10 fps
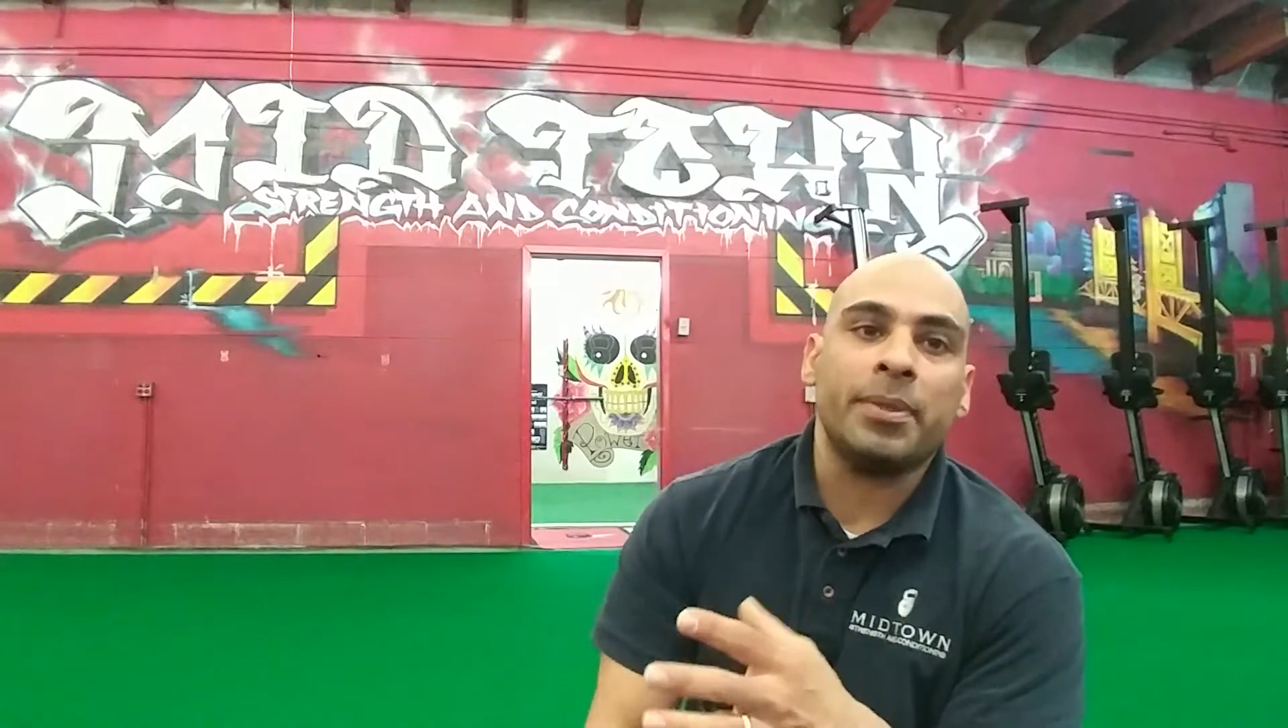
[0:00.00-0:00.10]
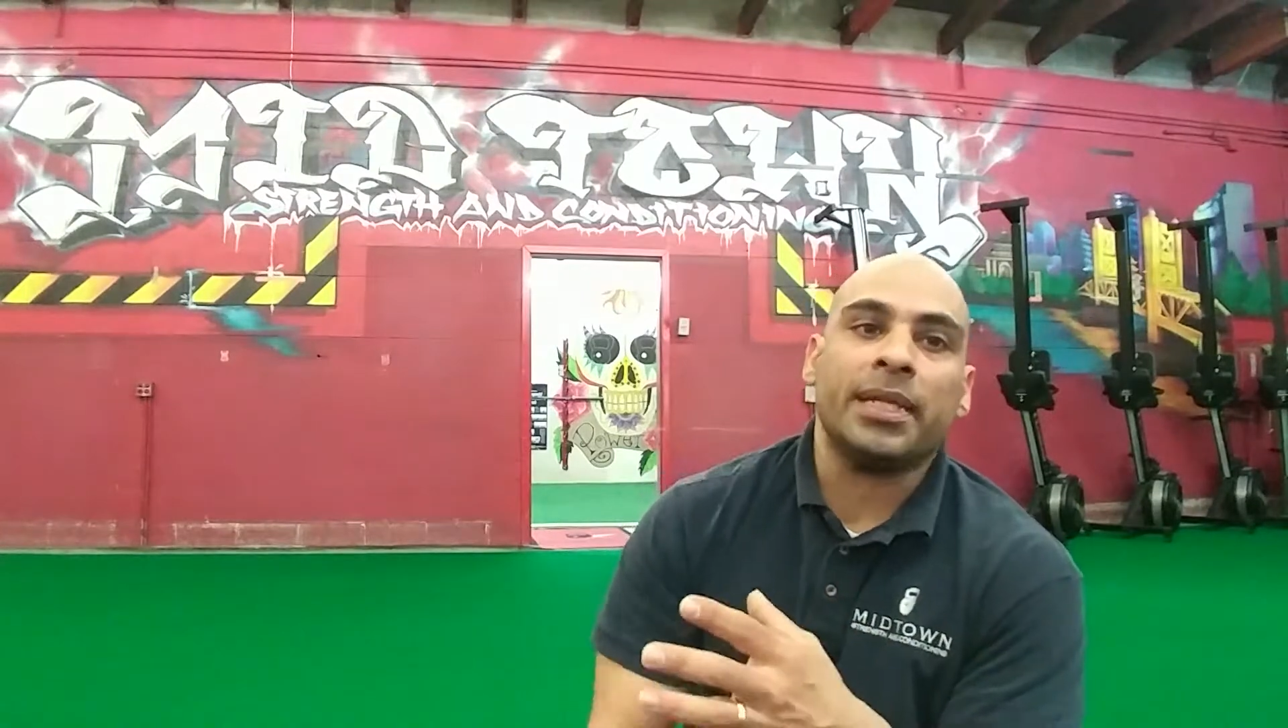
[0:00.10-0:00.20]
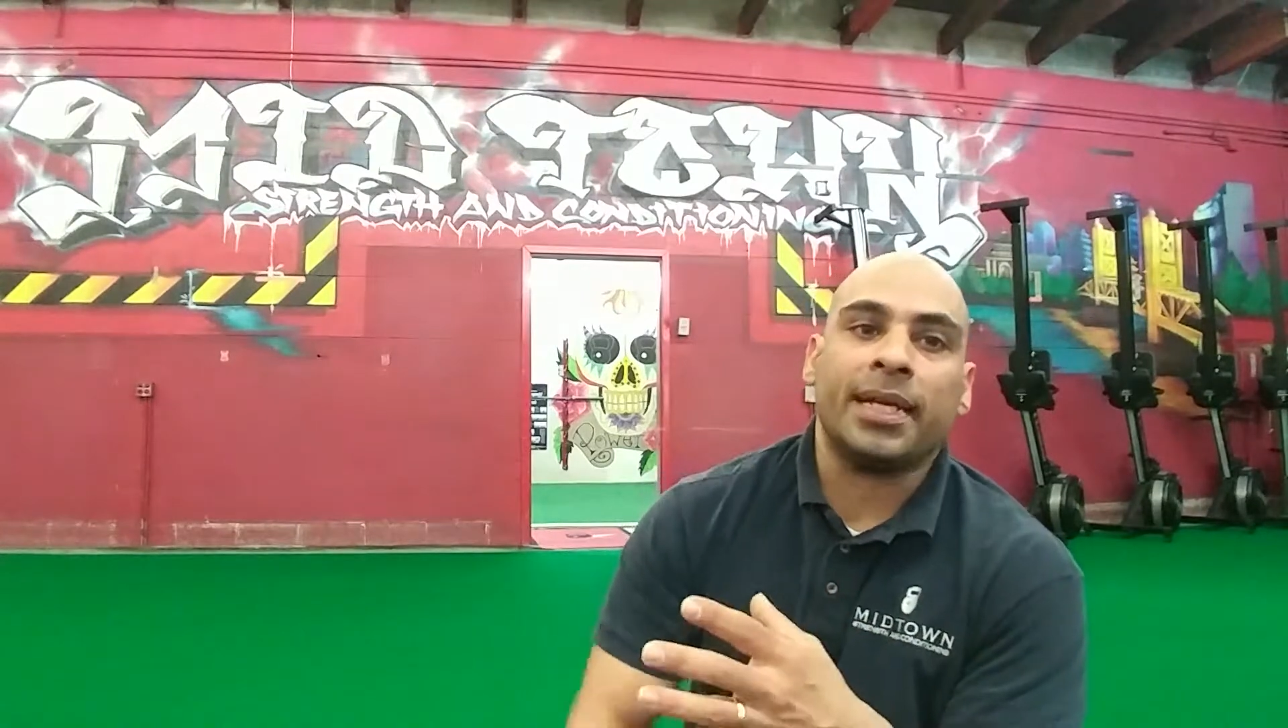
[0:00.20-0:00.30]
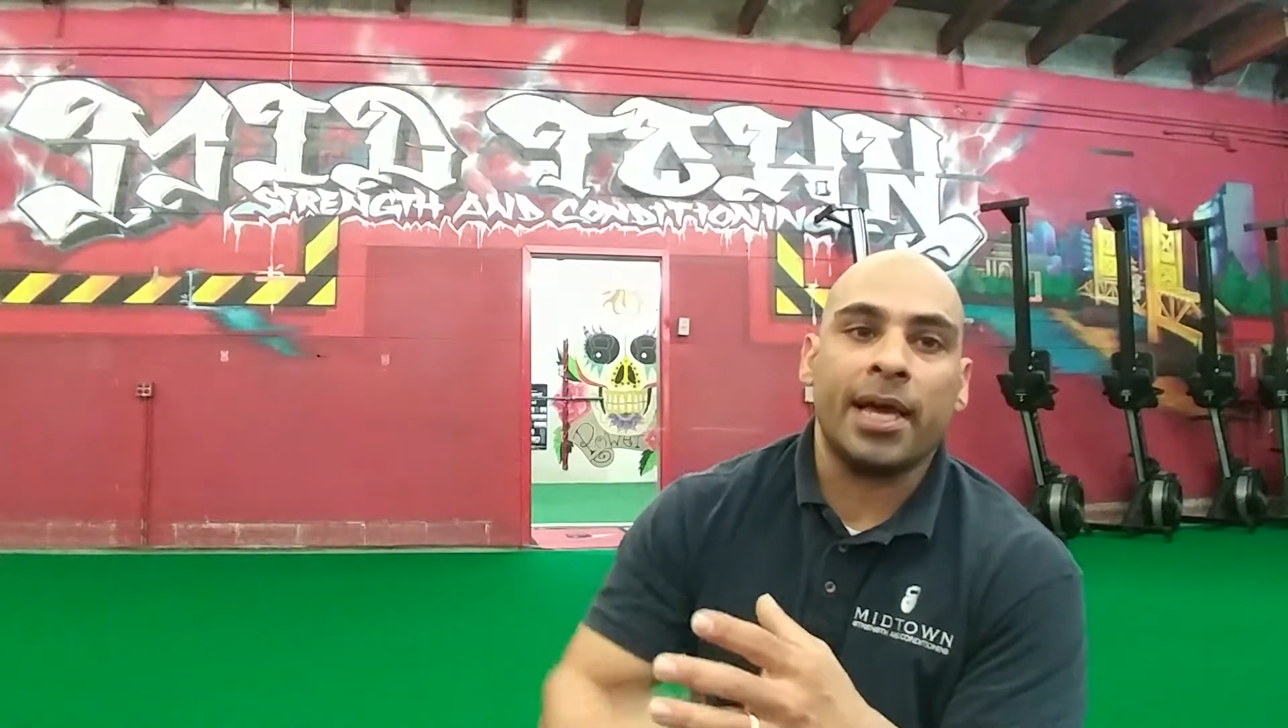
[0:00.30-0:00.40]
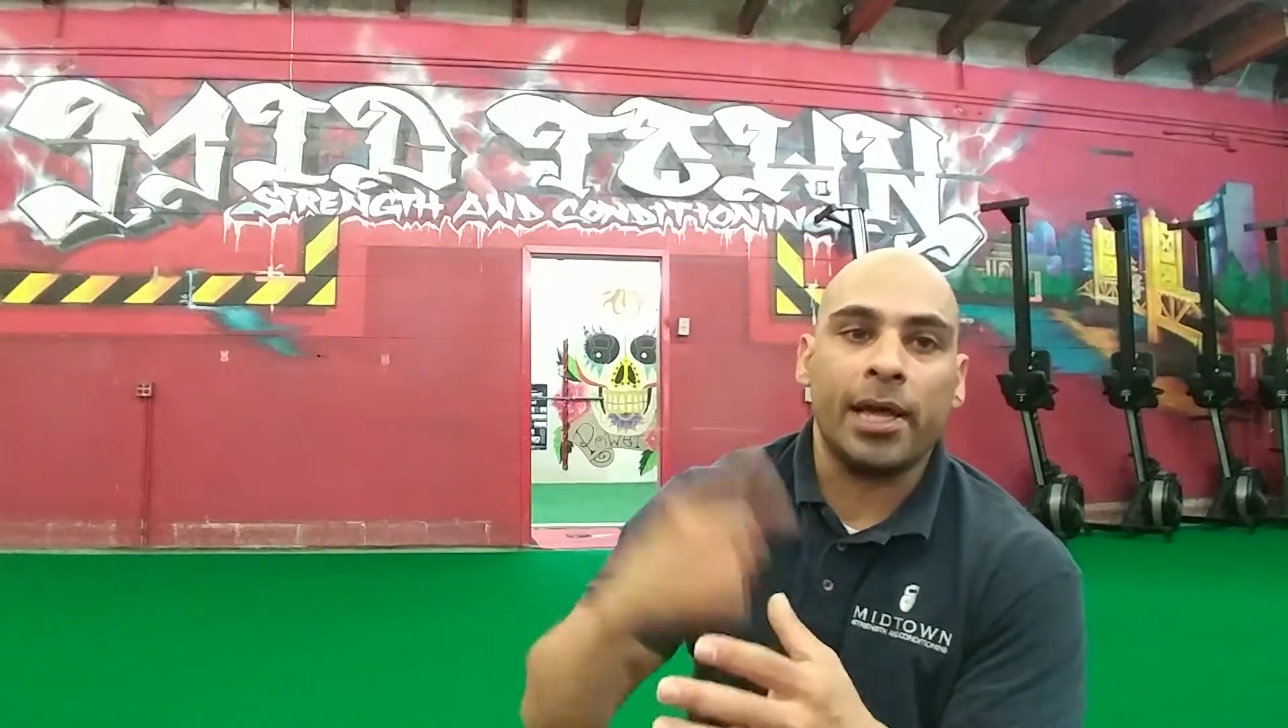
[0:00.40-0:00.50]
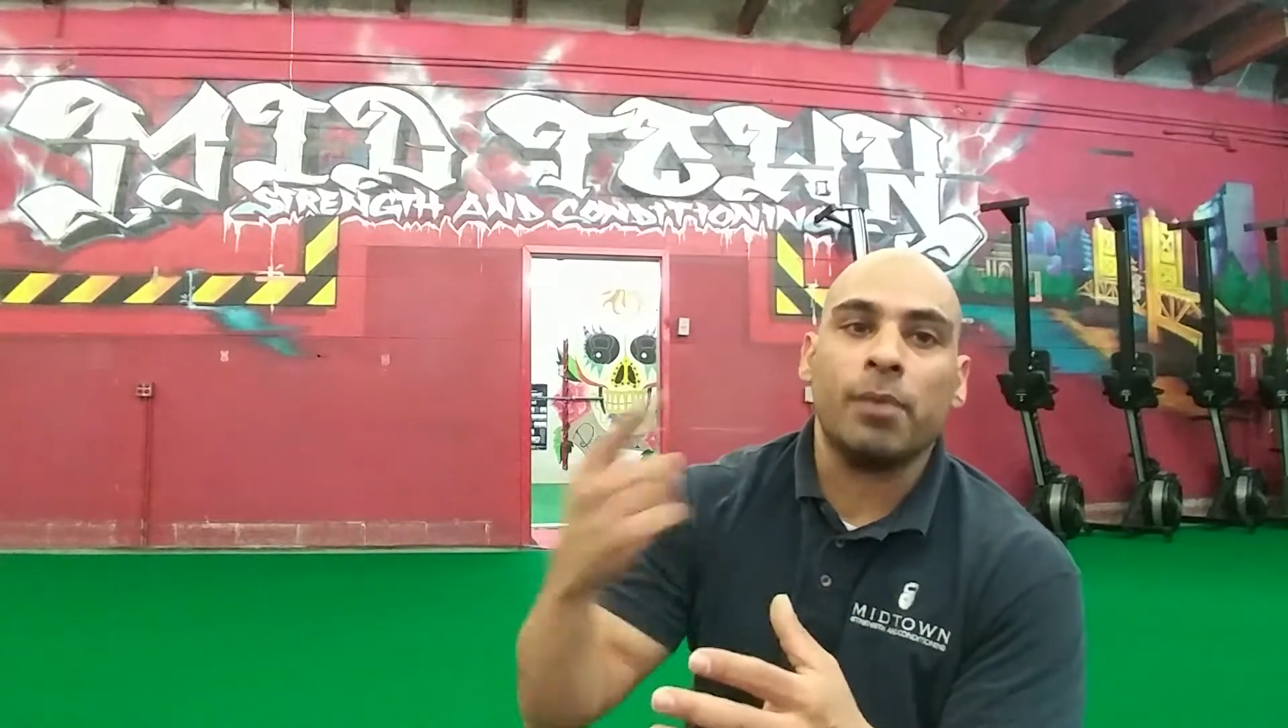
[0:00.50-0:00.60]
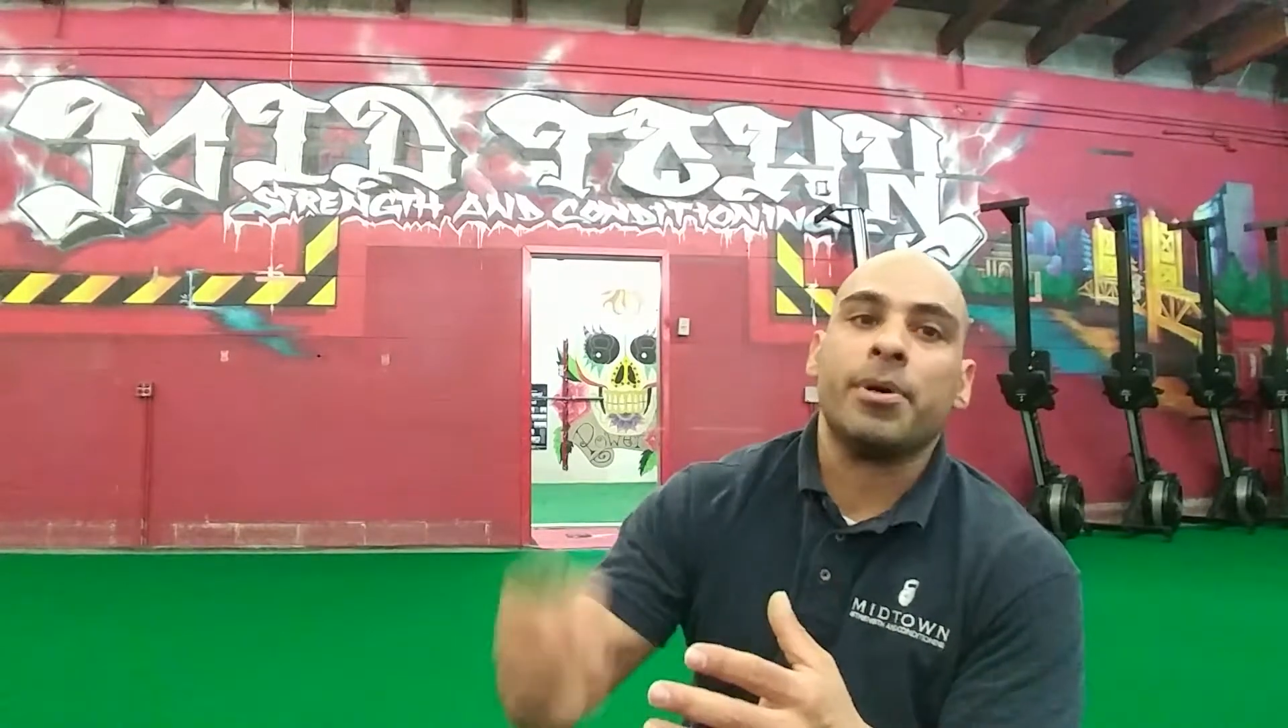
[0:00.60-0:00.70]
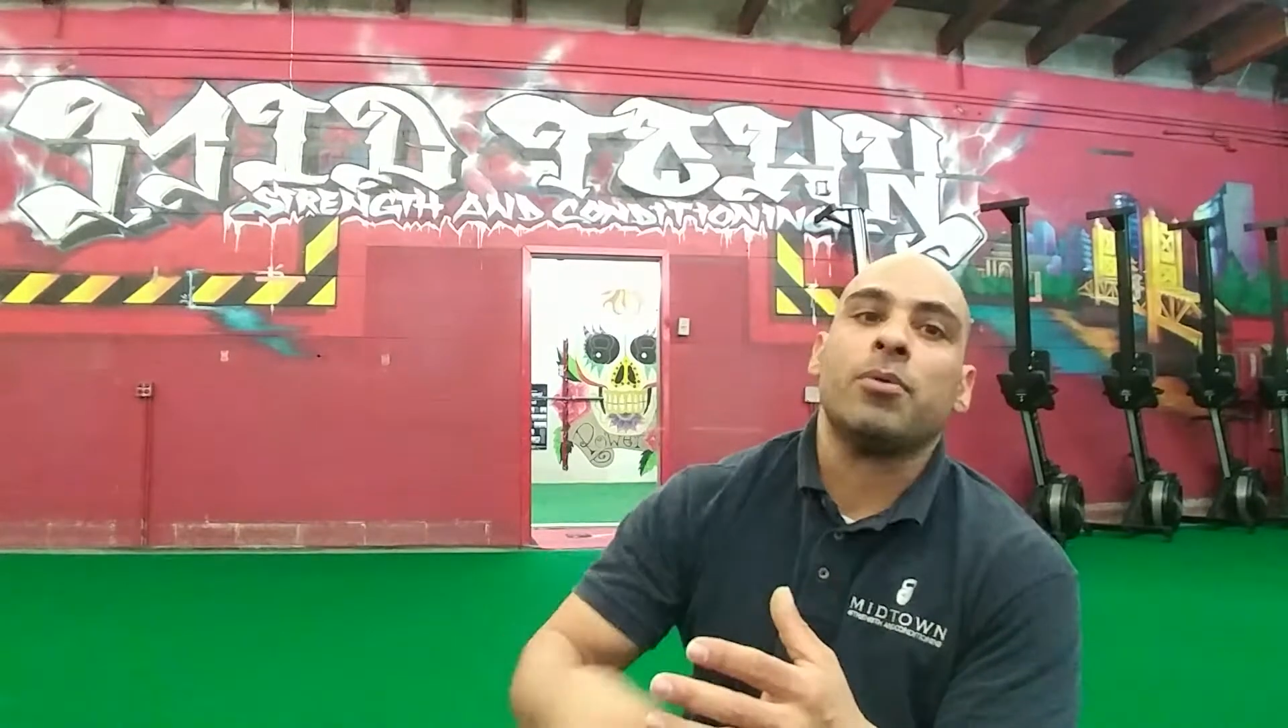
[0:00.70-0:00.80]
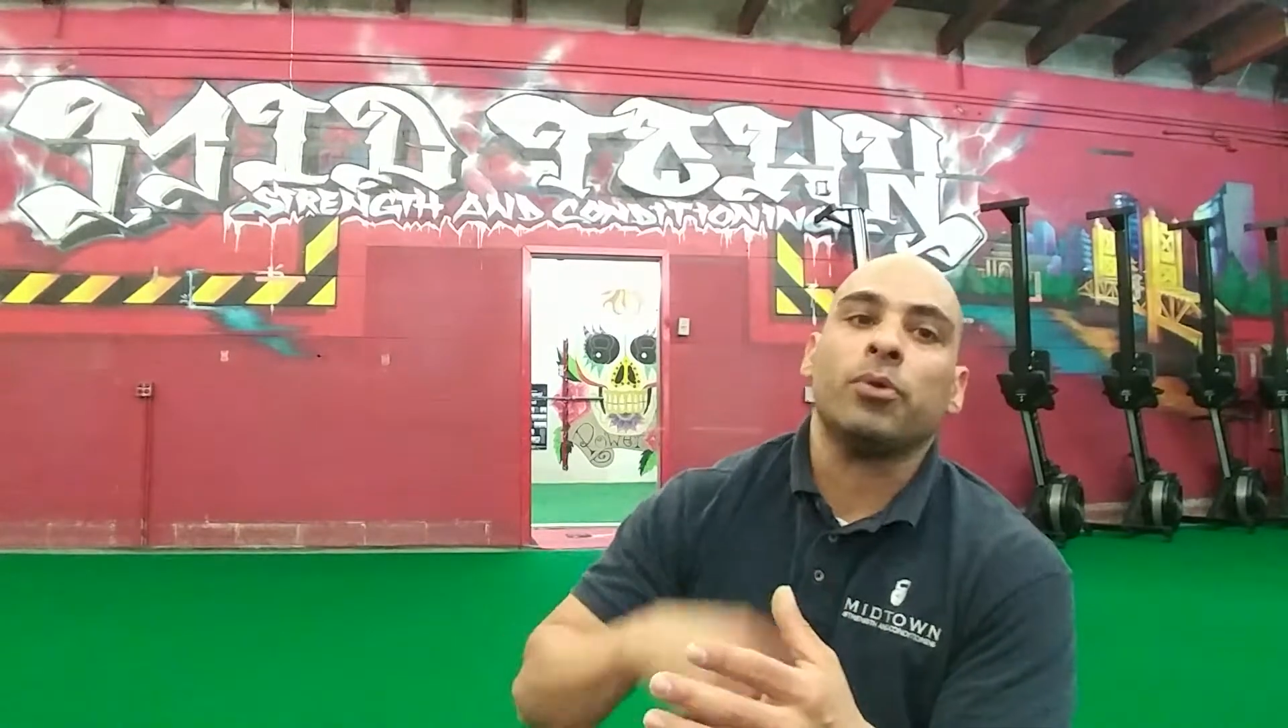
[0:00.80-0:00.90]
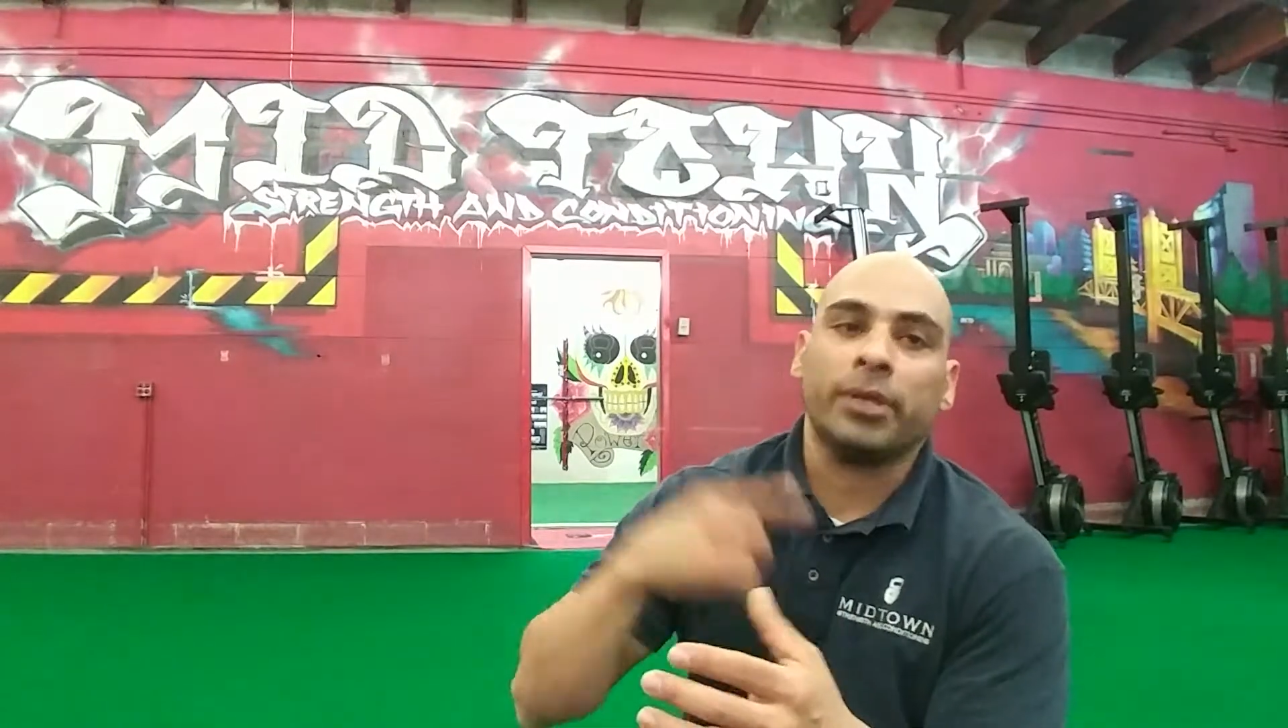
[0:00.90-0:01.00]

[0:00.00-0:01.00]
the kettlebell will